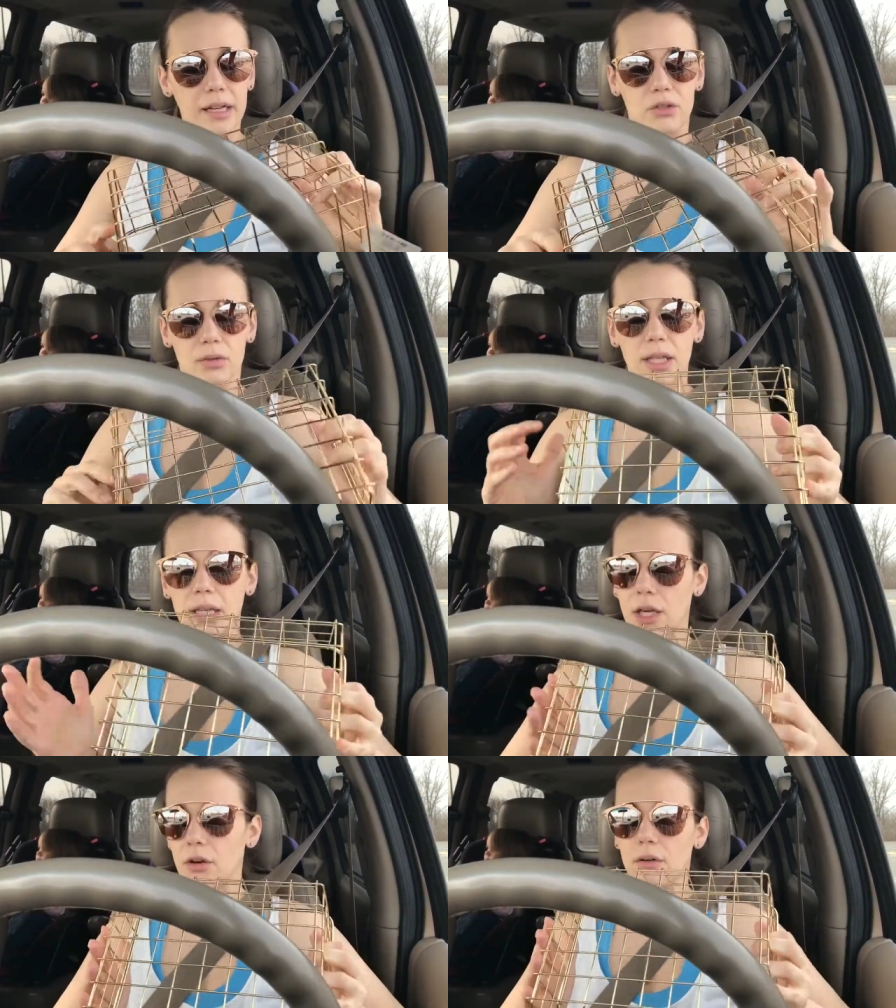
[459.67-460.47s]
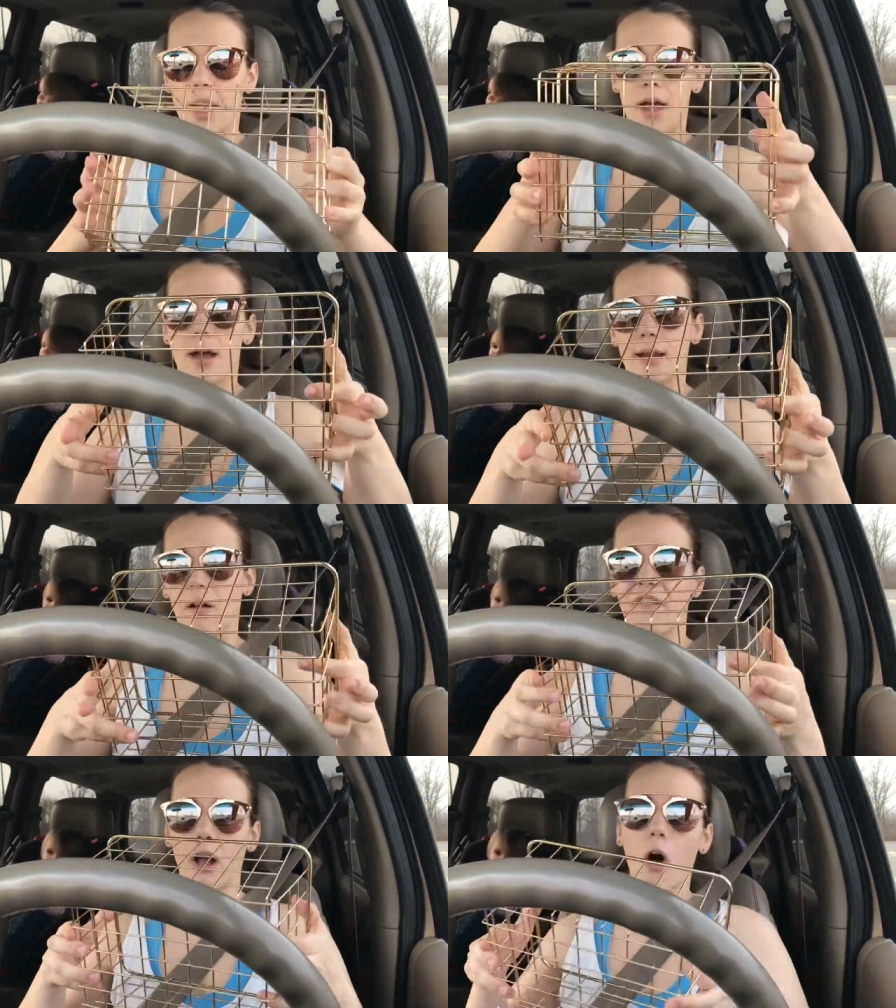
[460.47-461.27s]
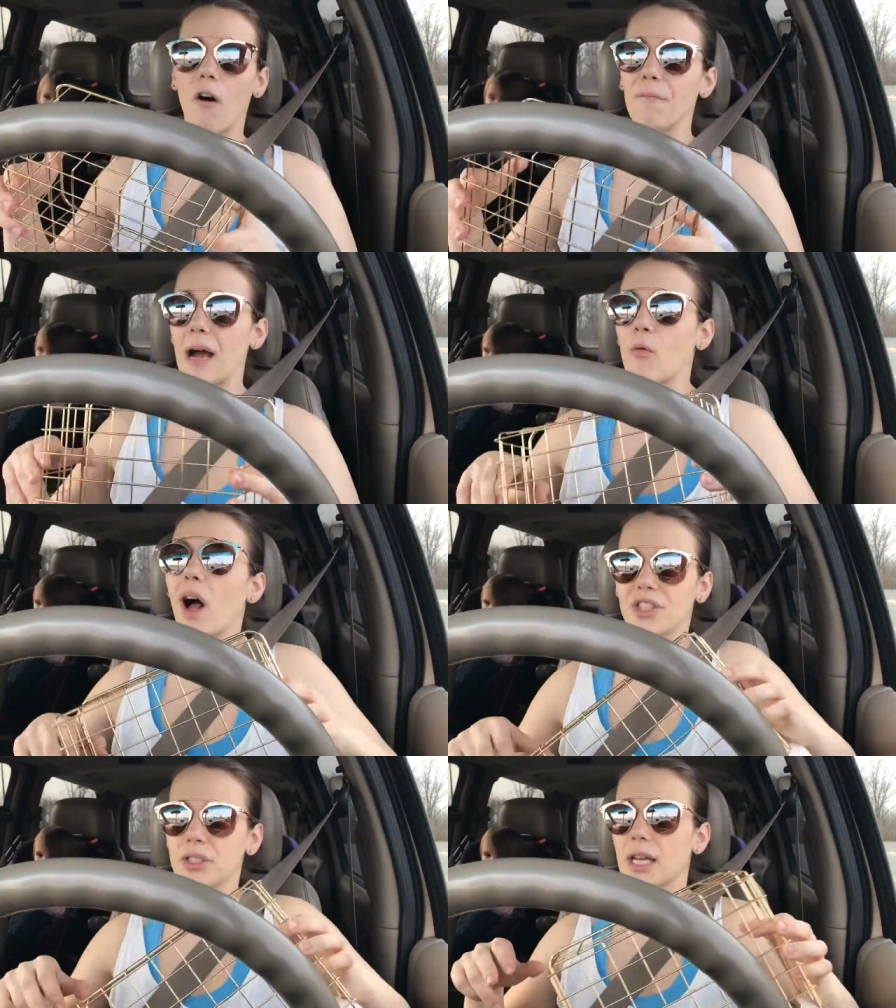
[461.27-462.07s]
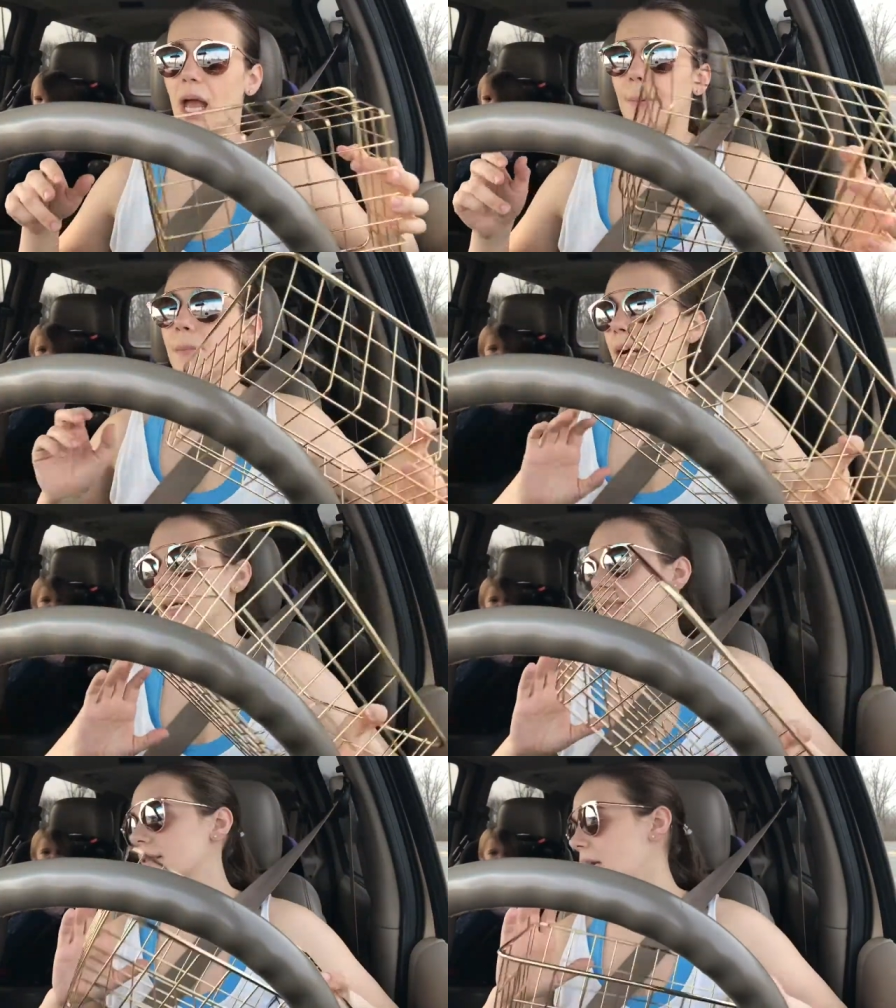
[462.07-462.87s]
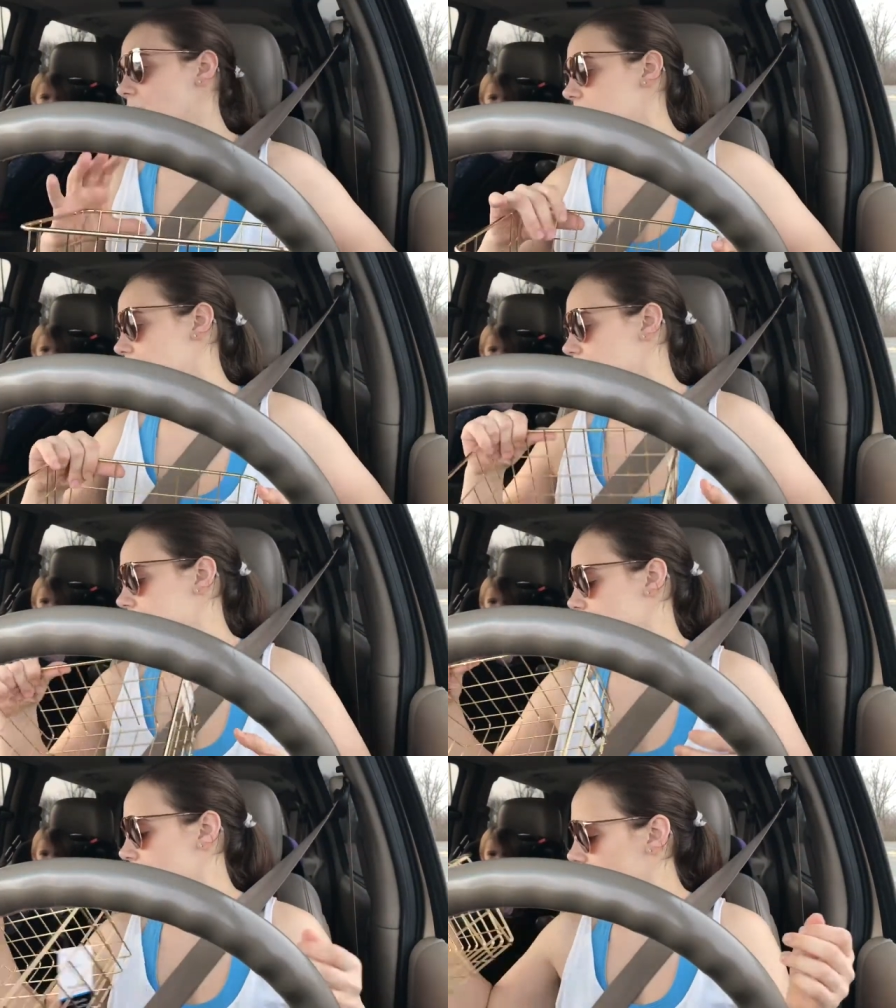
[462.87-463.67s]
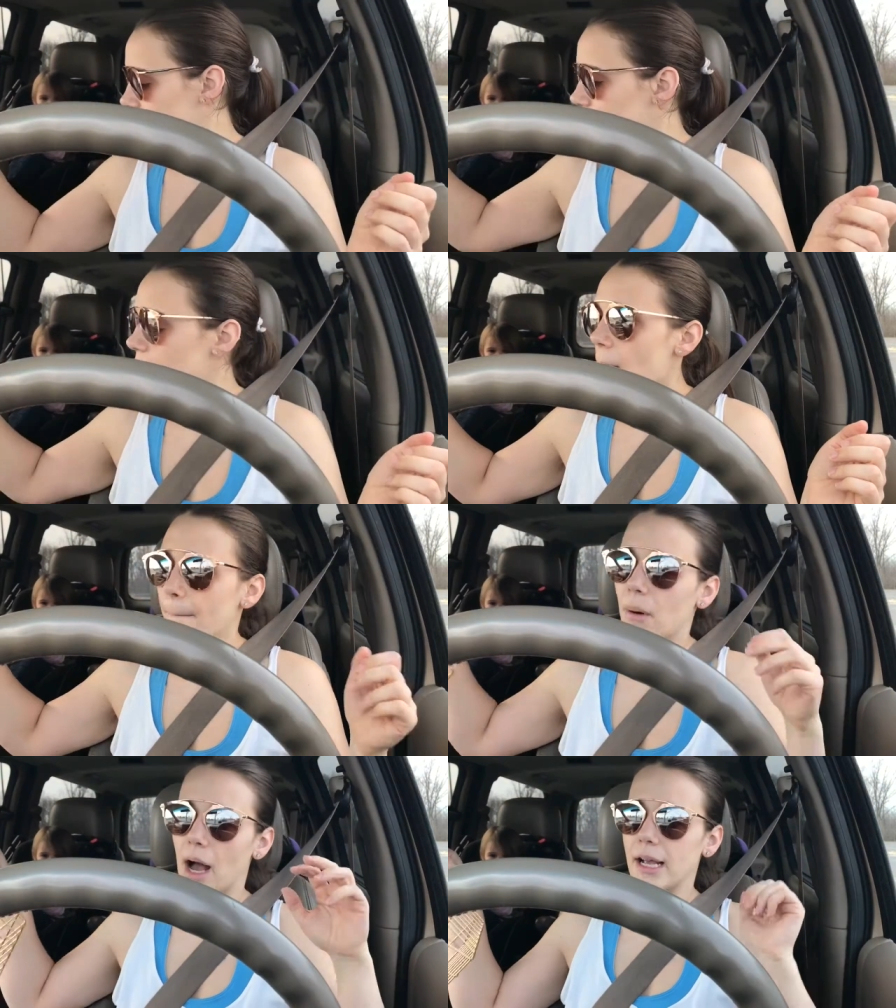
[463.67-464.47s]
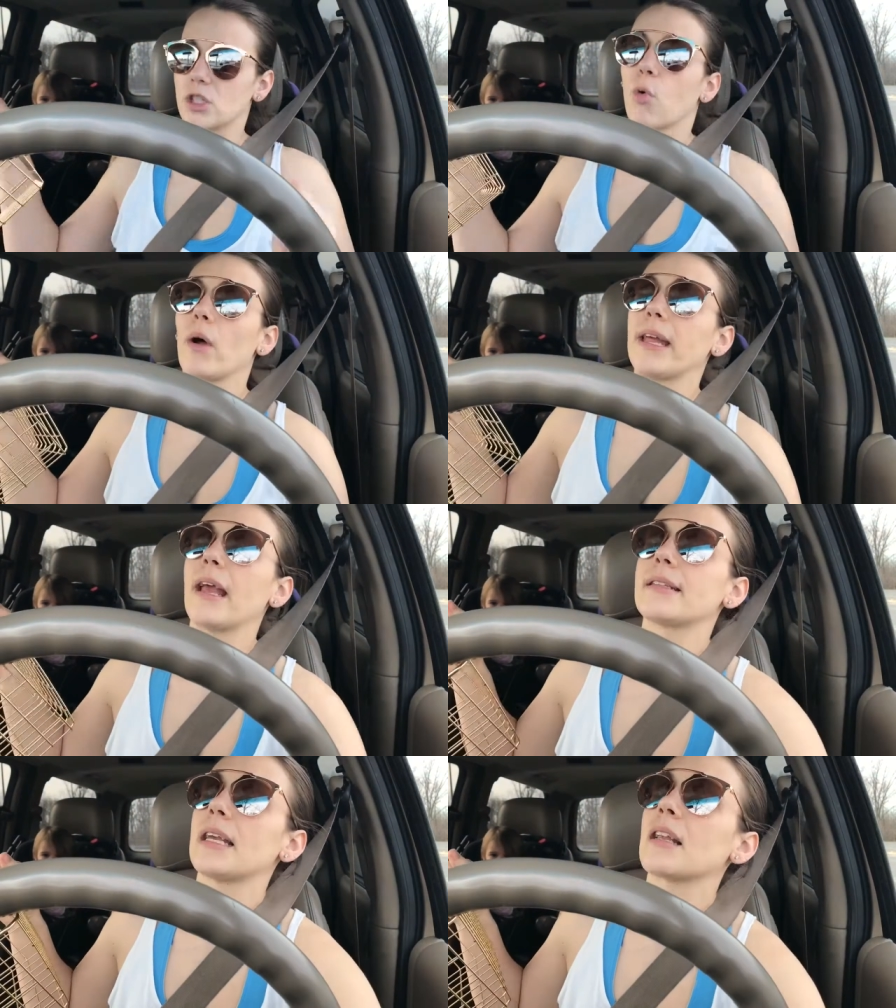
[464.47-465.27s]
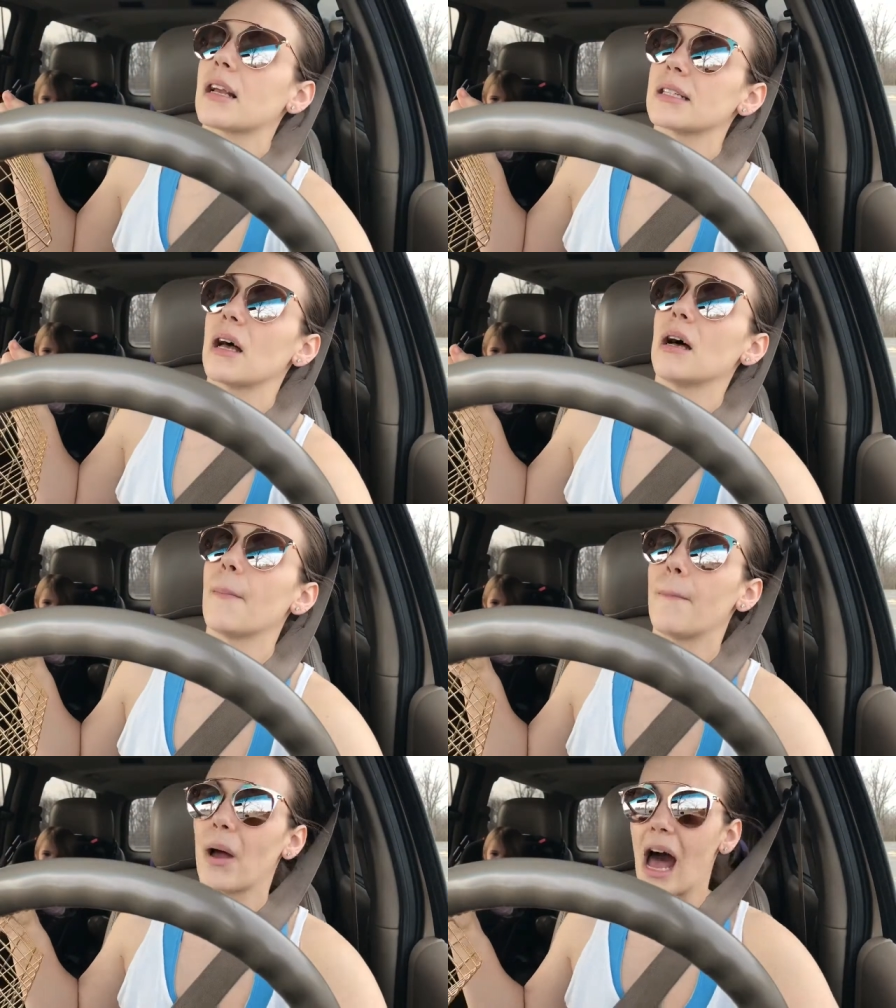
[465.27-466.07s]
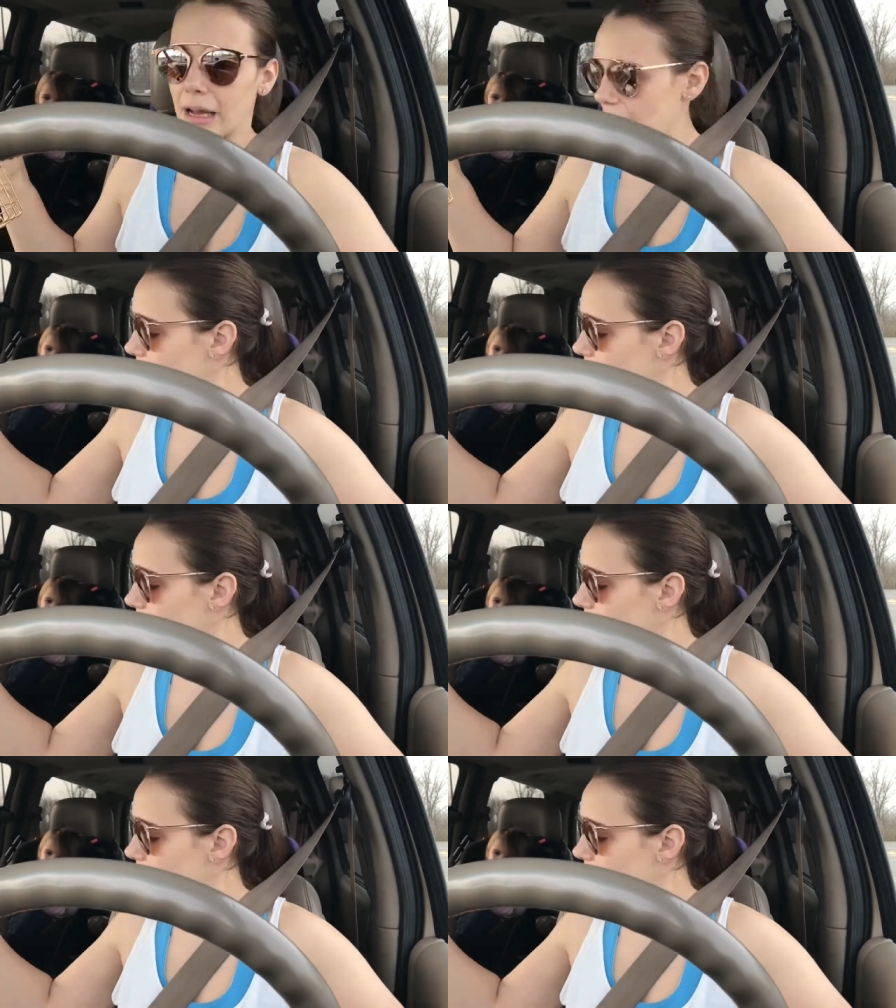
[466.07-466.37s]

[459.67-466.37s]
it's really cute and it'll fit all of my washi tape and my stickers and my 2018, because a pack I